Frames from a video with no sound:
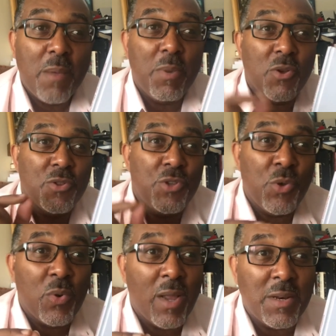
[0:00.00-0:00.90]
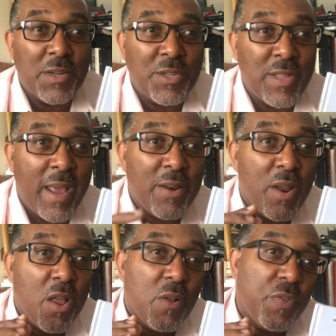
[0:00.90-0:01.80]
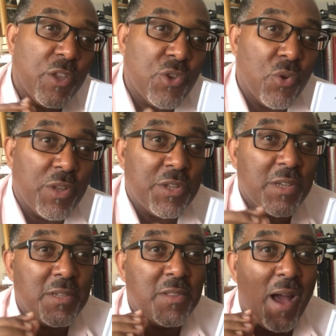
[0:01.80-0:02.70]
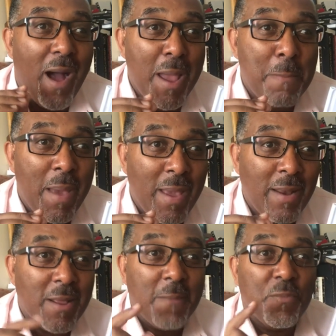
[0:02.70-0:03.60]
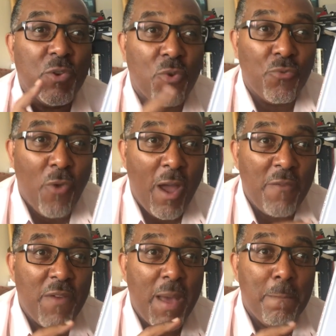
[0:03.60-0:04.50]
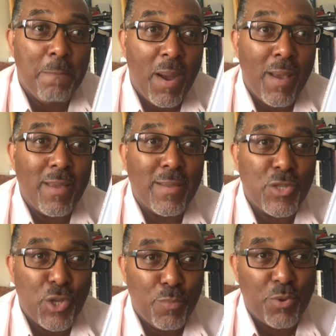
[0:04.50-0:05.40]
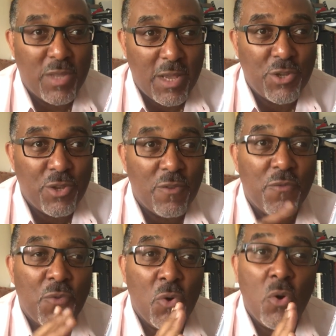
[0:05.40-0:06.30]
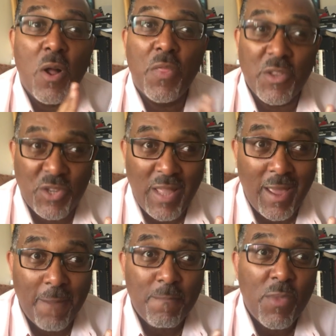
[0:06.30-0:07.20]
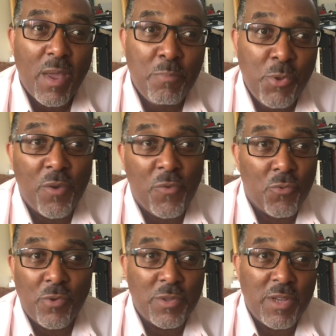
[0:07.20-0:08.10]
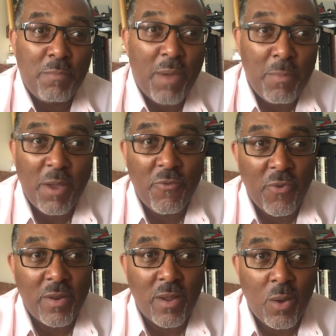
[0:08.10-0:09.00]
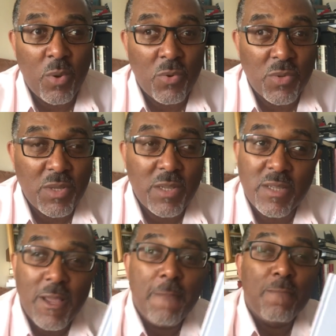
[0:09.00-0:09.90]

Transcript: because you will understand the choices that I made to arrive at my interpretation for The Sting, a beautiful routine by my friend Darwin Ortiz.